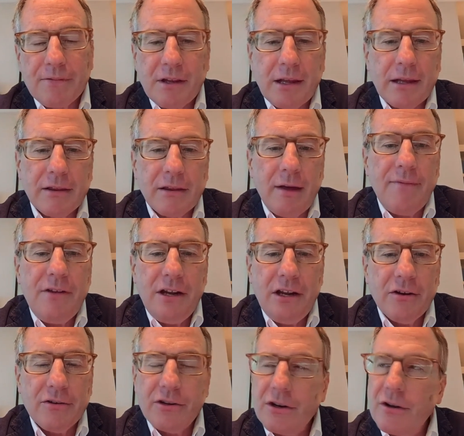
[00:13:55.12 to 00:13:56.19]
I'd love to
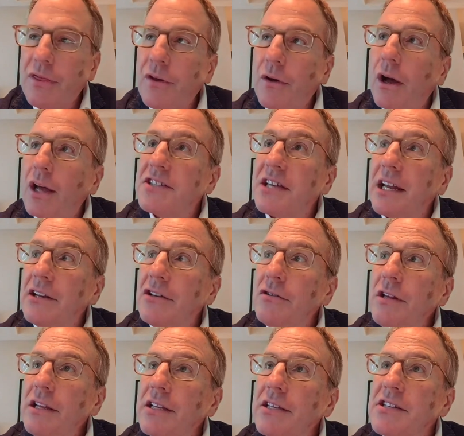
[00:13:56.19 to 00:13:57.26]
hear your thoughts on, do you
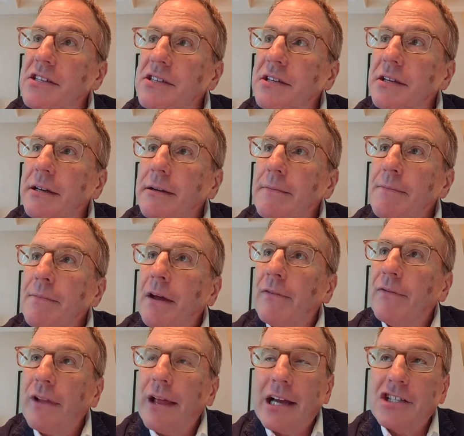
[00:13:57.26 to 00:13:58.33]
think this is a
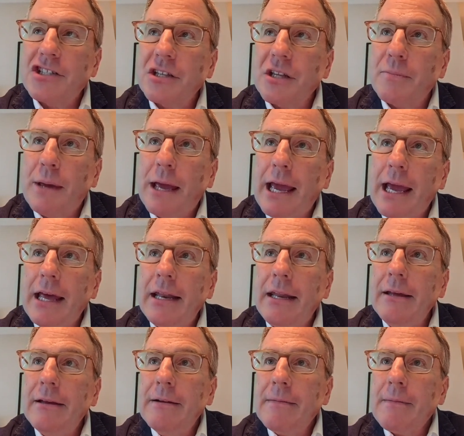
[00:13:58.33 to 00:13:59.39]
flash in the
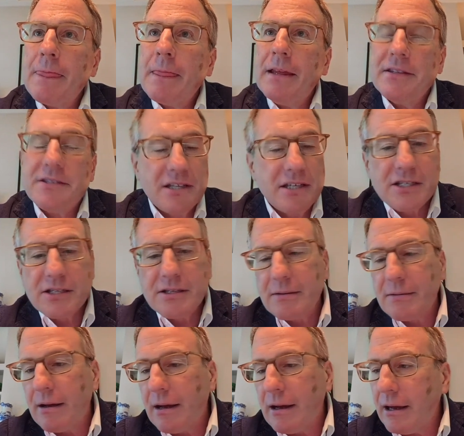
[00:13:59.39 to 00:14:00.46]
pan? Is this
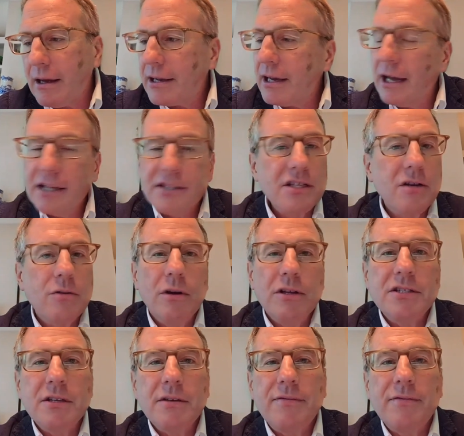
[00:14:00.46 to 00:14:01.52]
a
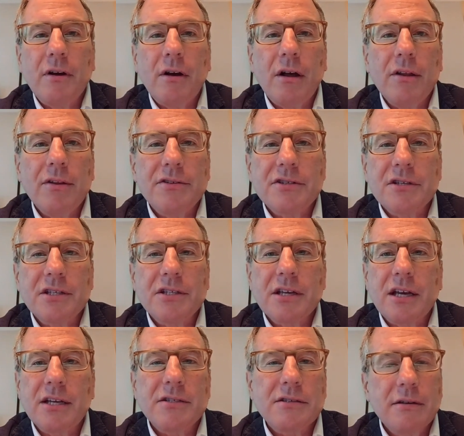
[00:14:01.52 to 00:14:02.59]
consequence of all the
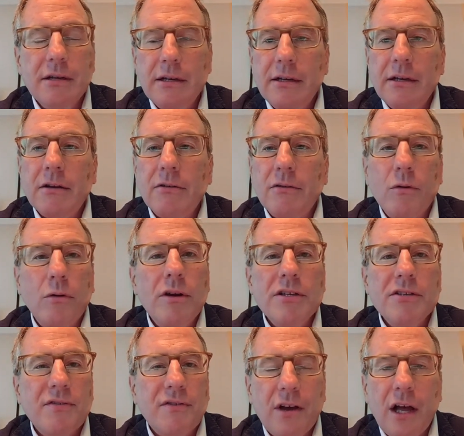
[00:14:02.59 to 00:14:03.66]
success or
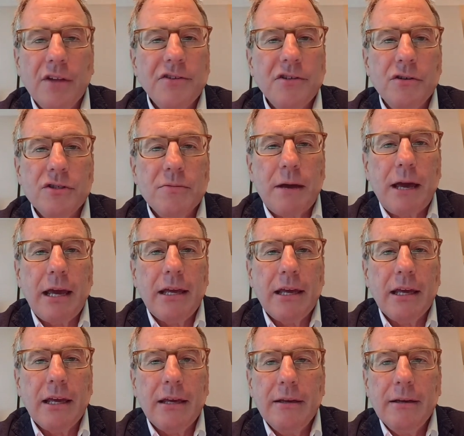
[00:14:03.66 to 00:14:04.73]
noise Vialto's
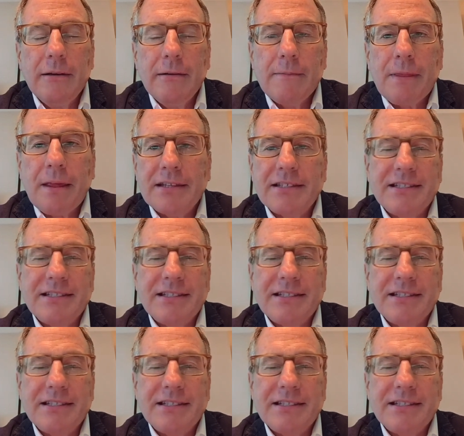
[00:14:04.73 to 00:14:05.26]
making? It